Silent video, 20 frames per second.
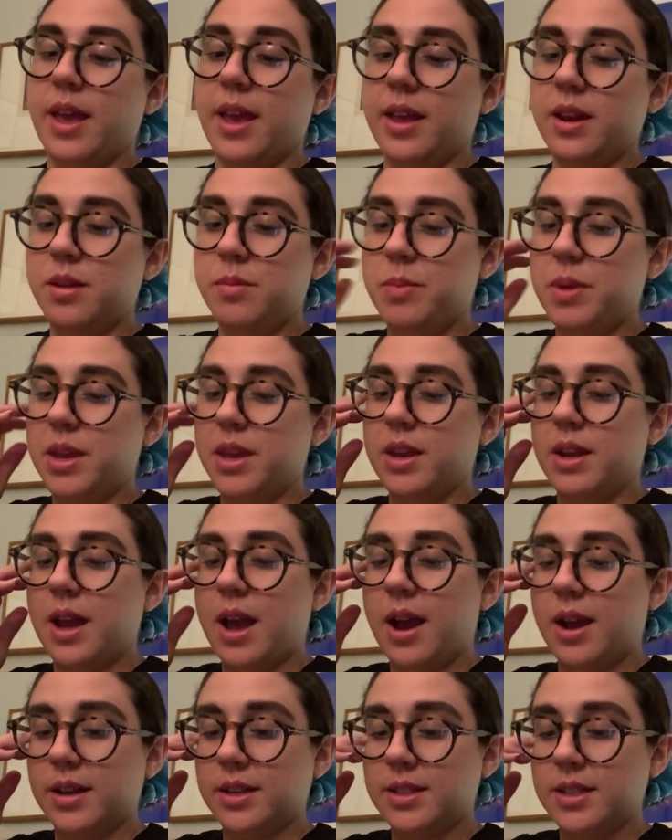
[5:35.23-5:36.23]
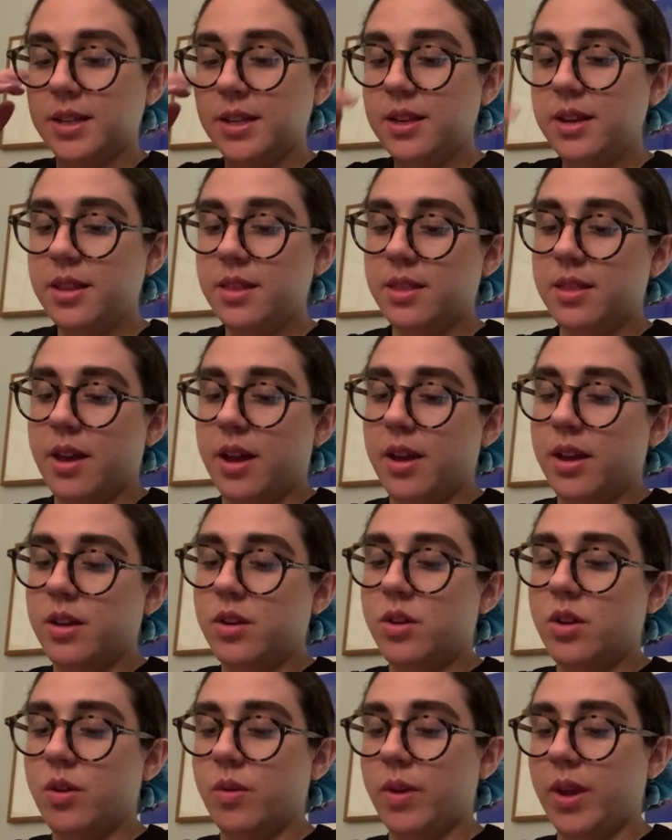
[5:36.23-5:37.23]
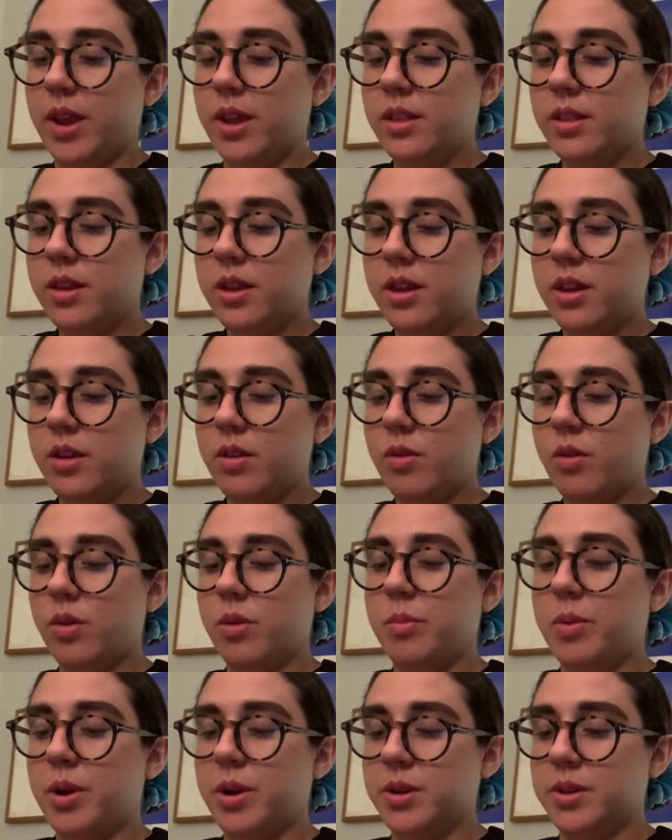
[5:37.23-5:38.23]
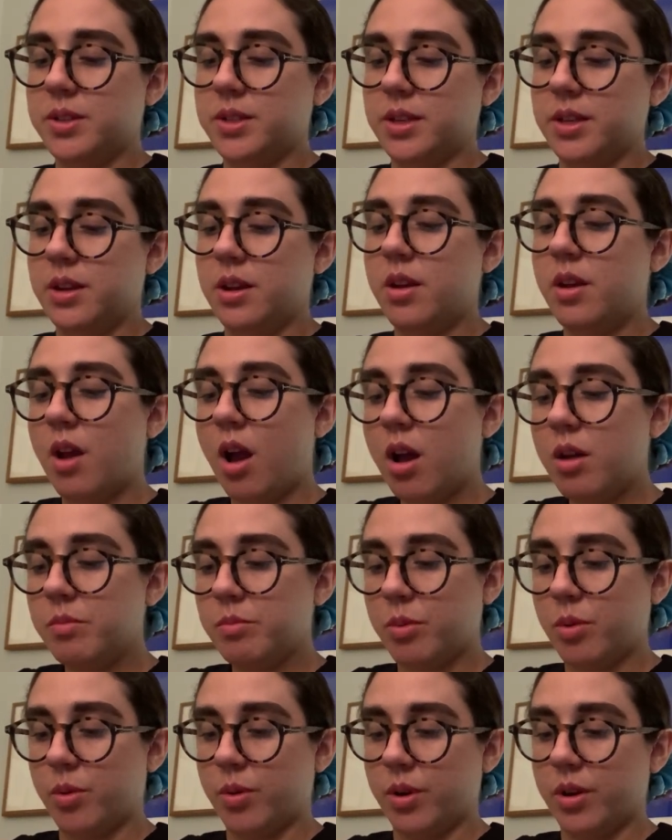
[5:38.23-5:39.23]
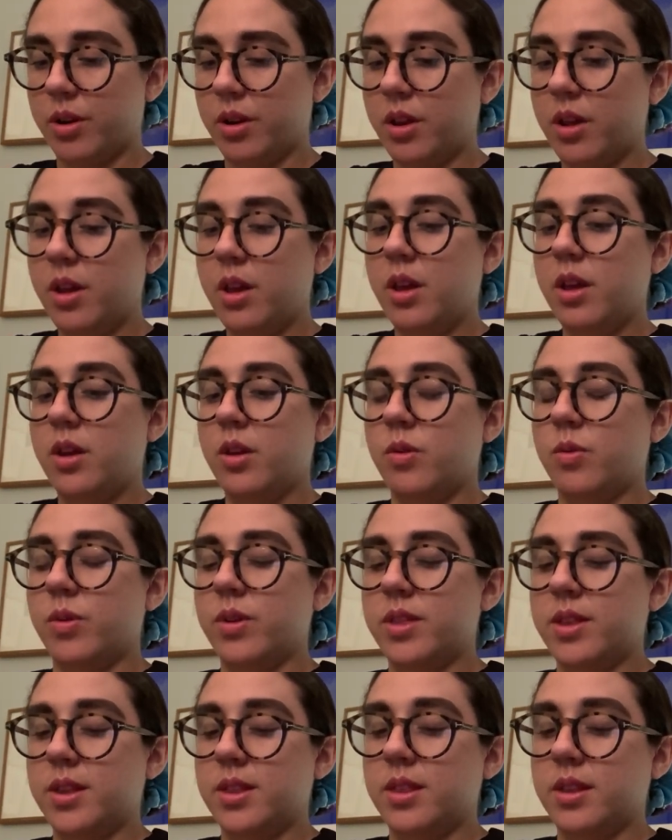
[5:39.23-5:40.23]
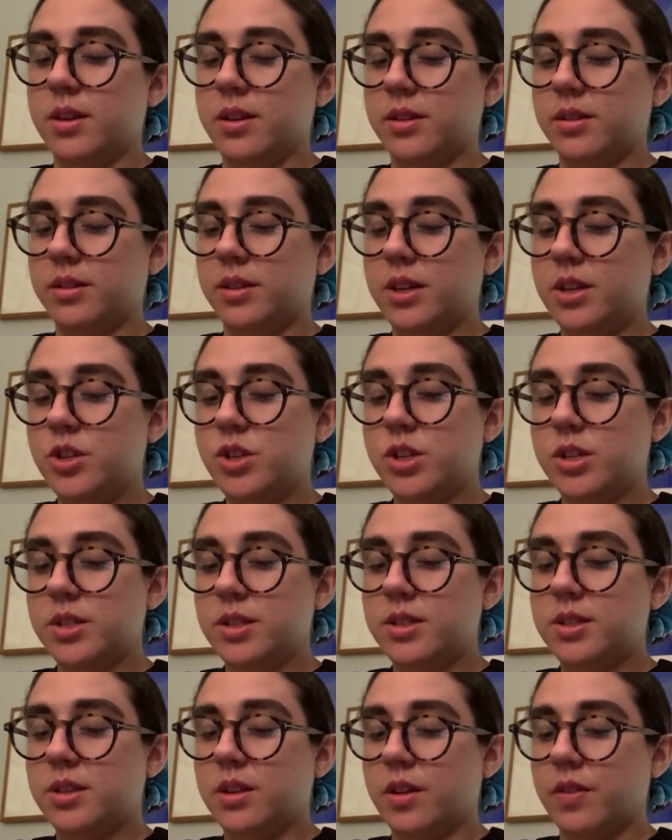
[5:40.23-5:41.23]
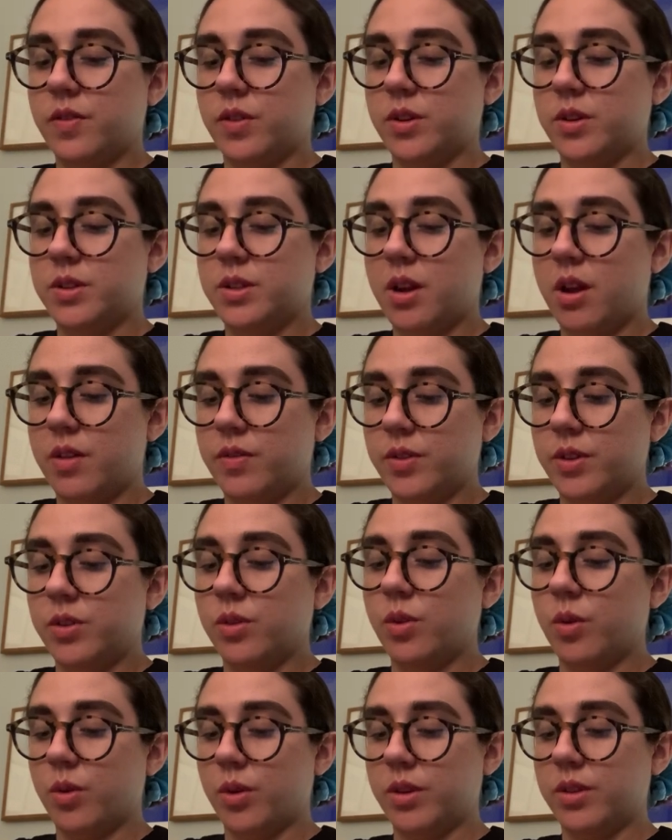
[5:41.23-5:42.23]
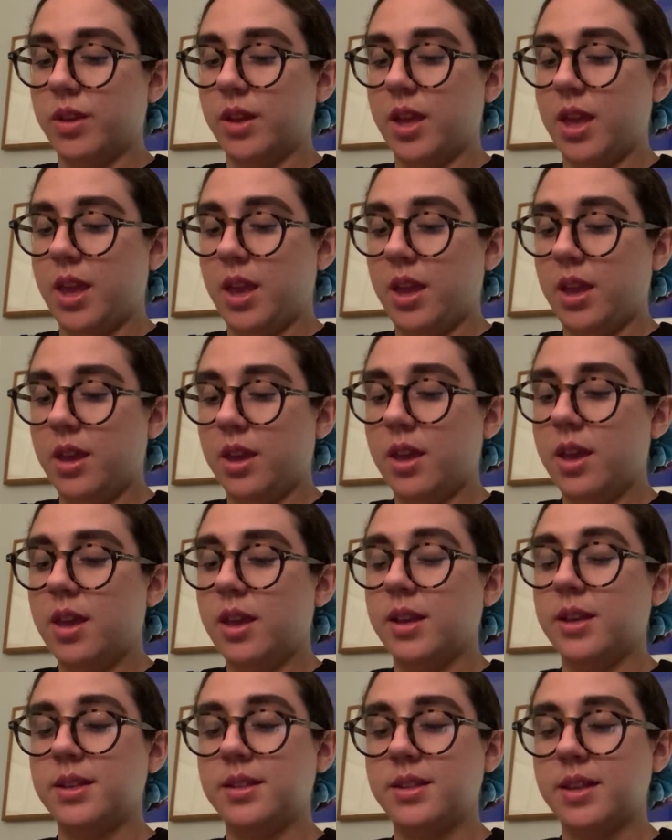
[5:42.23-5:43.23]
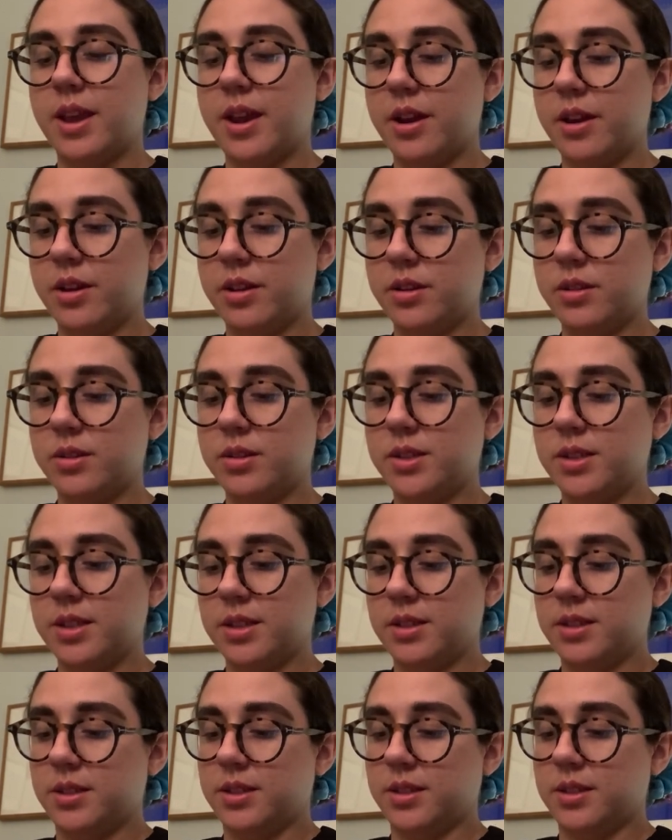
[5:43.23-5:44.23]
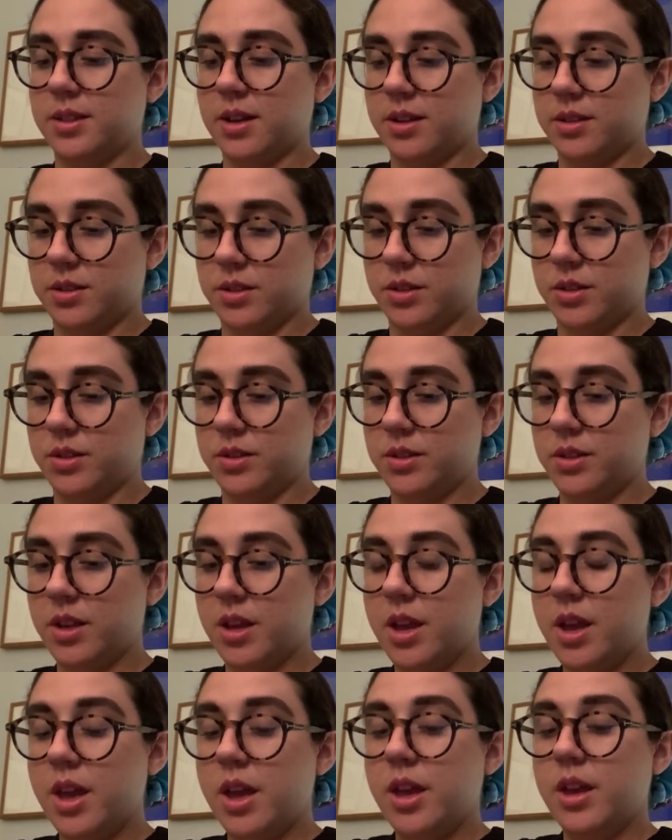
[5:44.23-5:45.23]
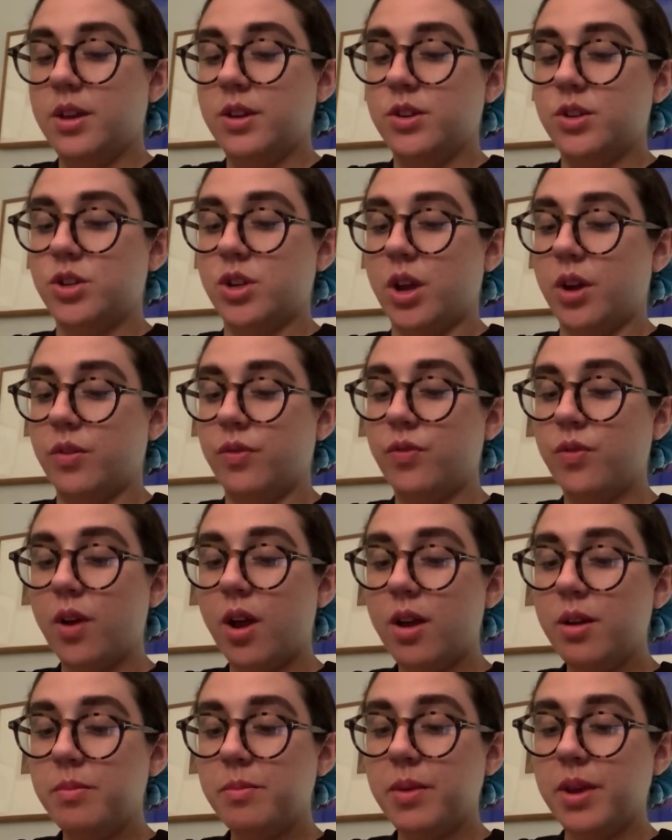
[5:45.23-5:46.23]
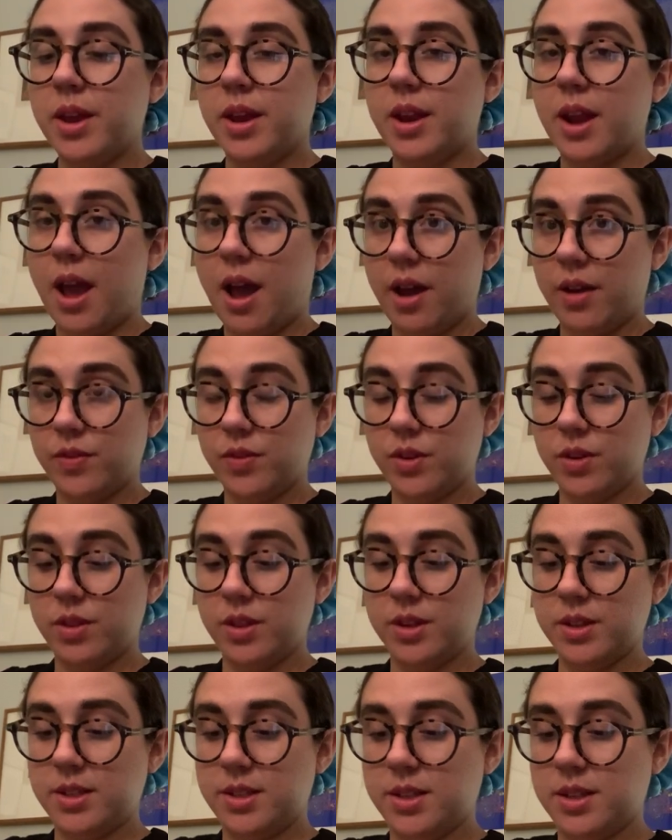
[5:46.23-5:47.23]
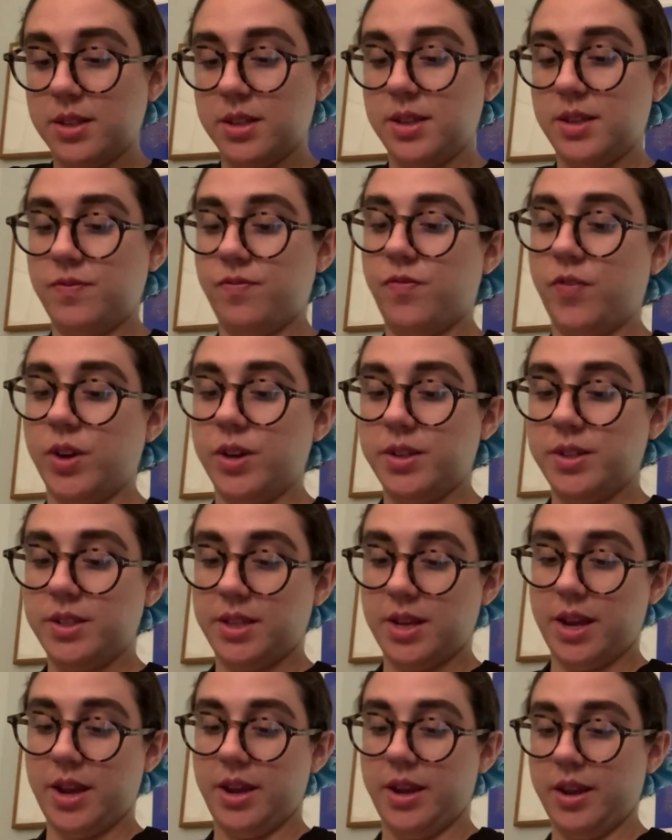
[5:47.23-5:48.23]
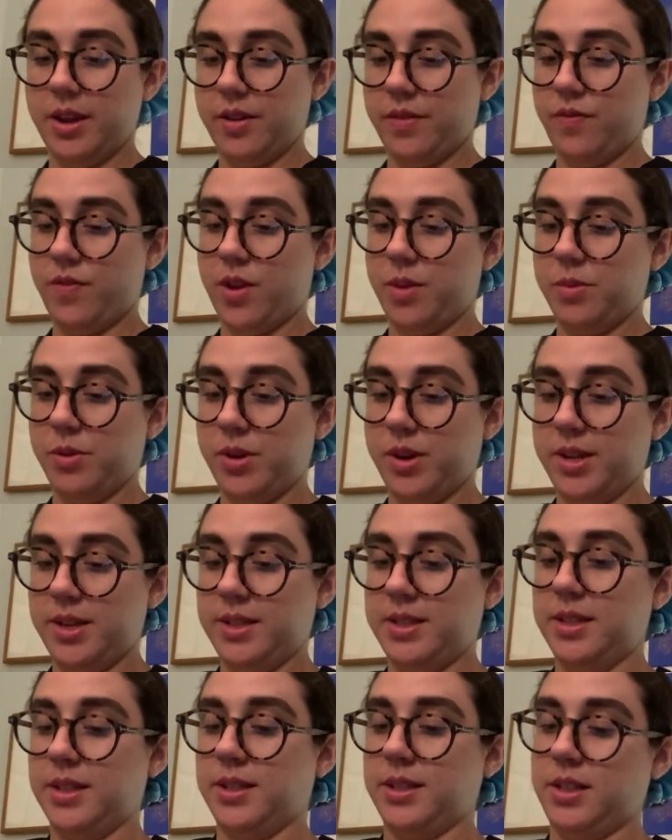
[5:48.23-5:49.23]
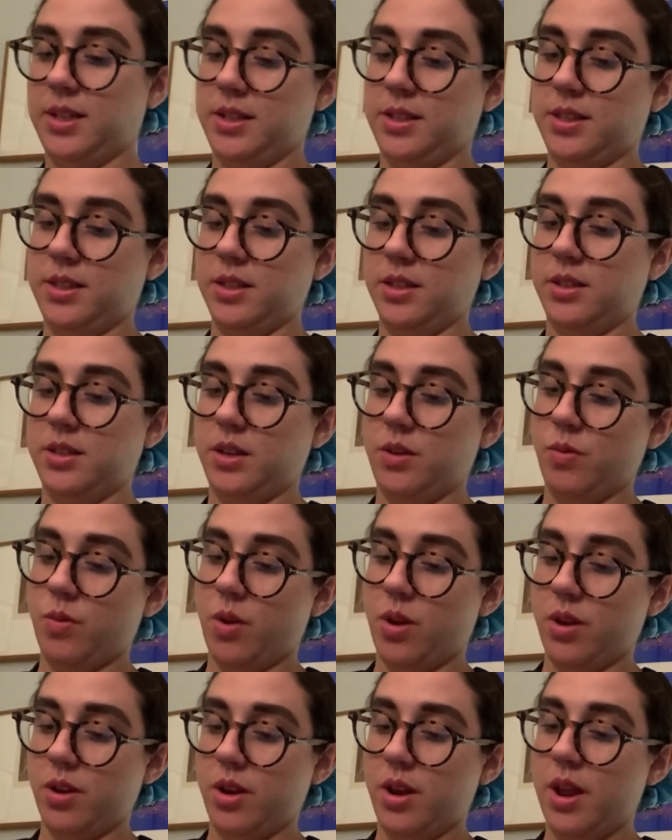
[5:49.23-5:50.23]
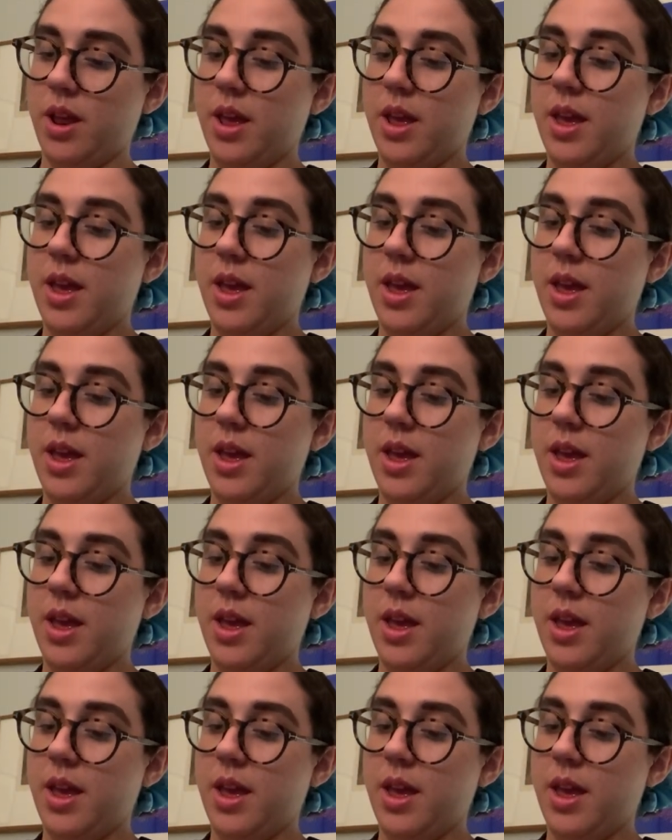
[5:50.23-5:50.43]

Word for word: And it be enacted that no alien or person not born within the allegiance of our sovereign Lord, the King, his heirs, and successors, shall from and after this first day of February 1661